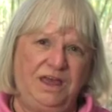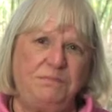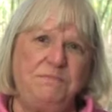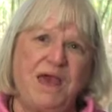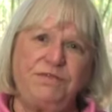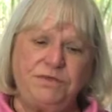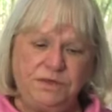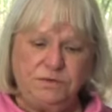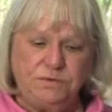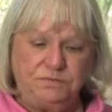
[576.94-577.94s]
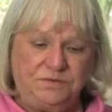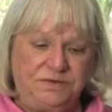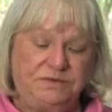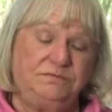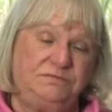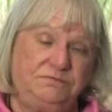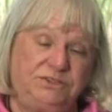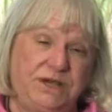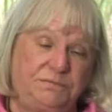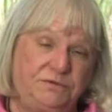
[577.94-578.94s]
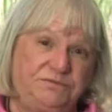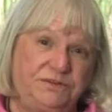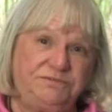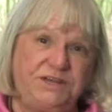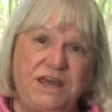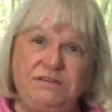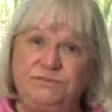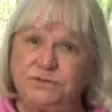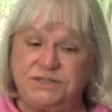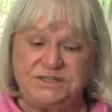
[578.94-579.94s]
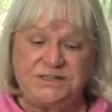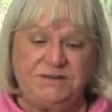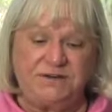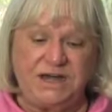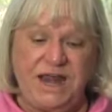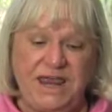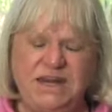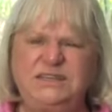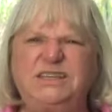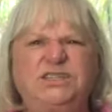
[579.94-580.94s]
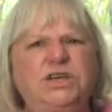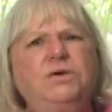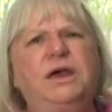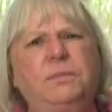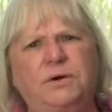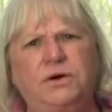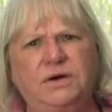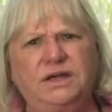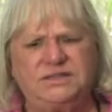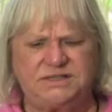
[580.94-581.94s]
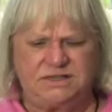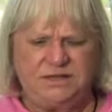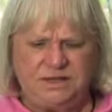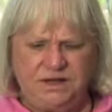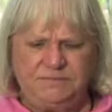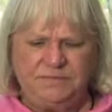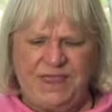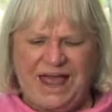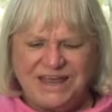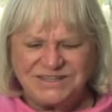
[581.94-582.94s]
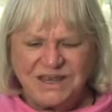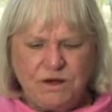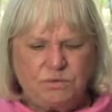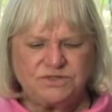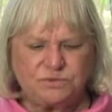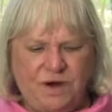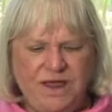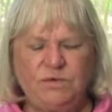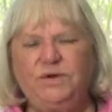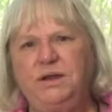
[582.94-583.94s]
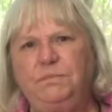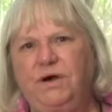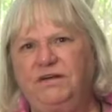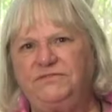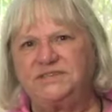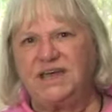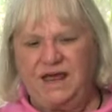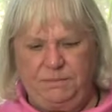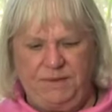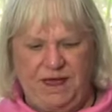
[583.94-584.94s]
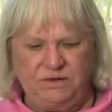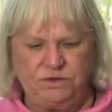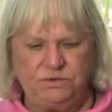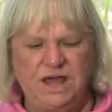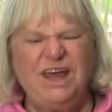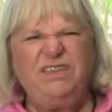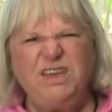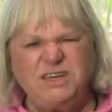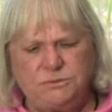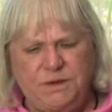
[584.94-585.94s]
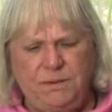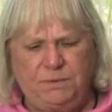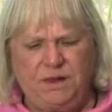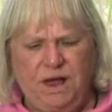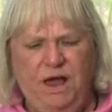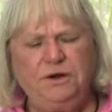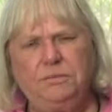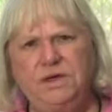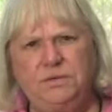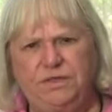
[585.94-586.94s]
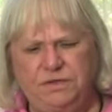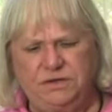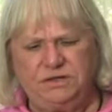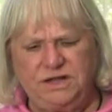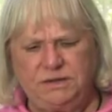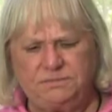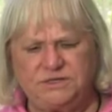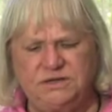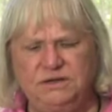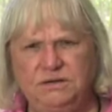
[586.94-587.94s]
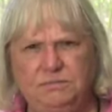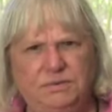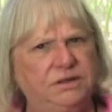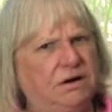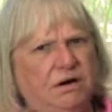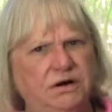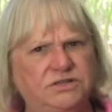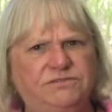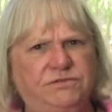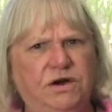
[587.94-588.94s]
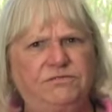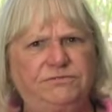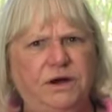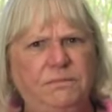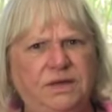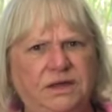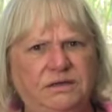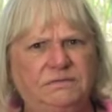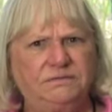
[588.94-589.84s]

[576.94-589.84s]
In Matthew chapter 15, verses 7 and 8, he says, "You hypocrites! Isaiah was right when he prophesied about you. These people honor me with their lips, but their heart's far from me."